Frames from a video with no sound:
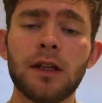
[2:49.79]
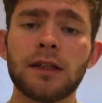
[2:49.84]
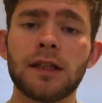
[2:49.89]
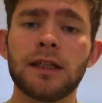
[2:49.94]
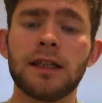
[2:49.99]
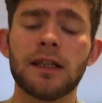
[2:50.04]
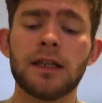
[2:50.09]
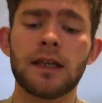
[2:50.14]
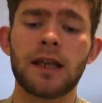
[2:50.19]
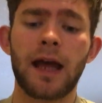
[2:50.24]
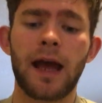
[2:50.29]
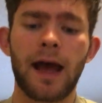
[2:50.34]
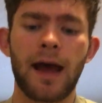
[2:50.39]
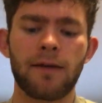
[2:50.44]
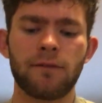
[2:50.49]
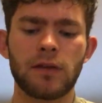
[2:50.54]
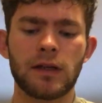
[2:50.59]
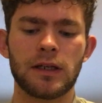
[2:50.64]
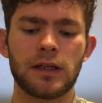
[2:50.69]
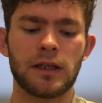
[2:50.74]
They didn't
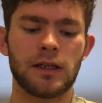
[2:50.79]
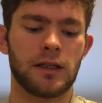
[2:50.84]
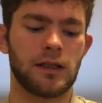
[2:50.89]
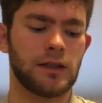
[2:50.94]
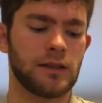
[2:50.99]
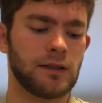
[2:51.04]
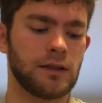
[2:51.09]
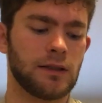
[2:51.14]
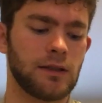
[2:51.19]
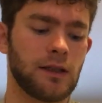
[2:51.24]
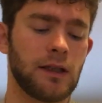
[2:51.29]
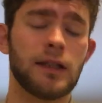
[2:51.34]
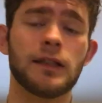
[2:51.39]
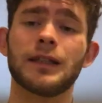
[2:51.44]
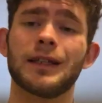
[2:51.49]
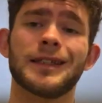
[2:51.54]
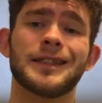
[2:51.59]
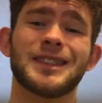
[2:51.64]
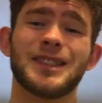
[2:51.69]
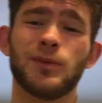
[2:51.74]
have
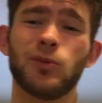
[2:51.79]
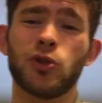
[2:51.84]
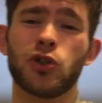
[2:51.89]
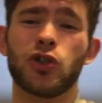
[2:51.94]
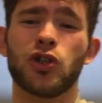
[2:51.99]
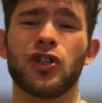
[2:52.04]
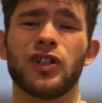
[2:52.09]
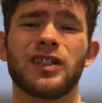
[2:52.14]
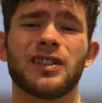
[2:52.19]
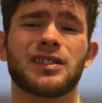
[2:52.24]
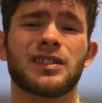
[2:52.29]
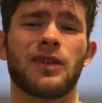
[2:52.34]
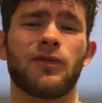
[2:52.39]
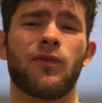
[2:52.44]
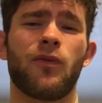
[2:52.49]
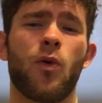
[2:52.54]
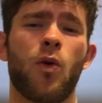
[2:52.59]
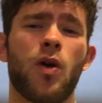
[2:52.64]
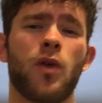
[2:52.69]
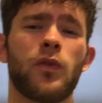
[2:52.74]
anything similar except
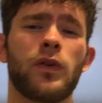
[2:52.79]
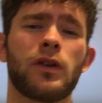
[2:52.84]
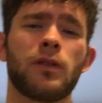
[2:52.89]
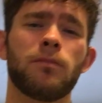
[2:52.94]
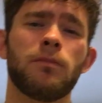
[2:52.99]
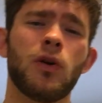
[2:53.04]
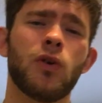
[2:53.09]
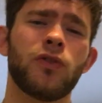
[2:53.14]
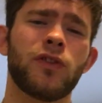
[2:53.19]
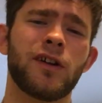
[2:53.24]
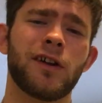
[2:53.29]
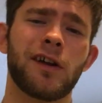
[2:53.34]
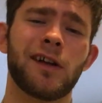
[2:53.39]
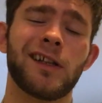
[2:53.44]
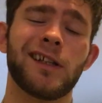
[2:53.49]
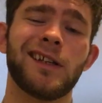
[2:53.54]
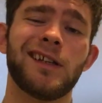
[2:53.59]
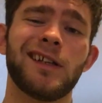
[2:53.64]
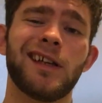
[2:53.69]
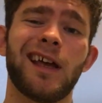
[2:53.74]
for we were both in
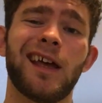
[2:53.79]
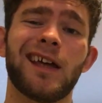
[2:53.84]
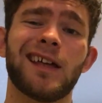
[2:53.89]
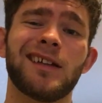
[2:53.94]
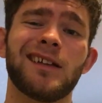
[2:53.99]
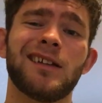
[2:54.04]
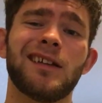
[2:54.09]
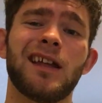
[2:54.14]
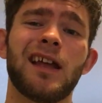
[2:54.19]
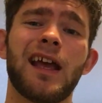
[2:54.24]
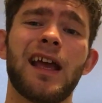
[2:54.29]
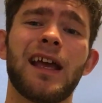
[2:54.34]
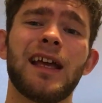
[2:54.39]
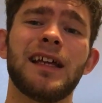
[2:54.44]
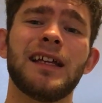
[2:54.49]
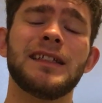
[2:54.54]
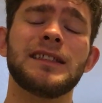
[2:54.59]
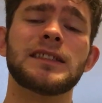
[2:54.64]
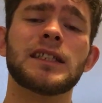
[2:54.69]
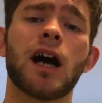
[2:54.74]
an
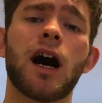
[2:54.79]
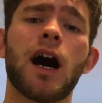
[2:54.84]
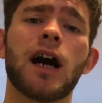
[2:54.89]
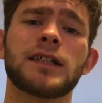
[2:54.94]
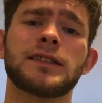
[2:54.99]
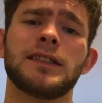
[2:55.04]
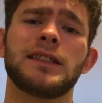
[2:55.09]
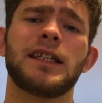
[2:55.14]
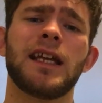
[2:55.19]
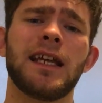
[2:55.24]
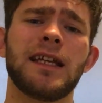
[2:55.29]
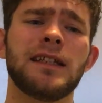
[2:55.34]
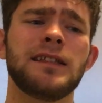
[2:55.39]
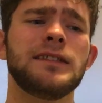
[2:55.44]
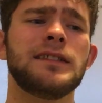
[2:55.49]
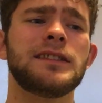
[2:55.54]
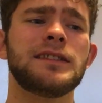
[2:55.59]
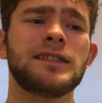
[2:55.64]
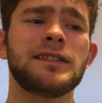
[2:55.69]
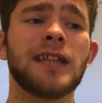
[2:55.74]

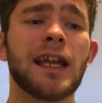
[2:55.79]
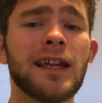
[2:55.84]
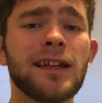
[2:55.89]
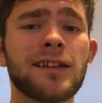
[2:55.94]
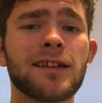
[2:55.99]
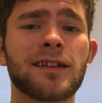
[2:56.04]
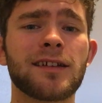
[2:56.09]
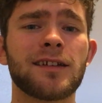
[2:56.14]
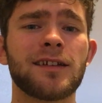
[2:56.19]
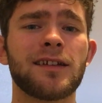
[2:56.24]
intoxicated state,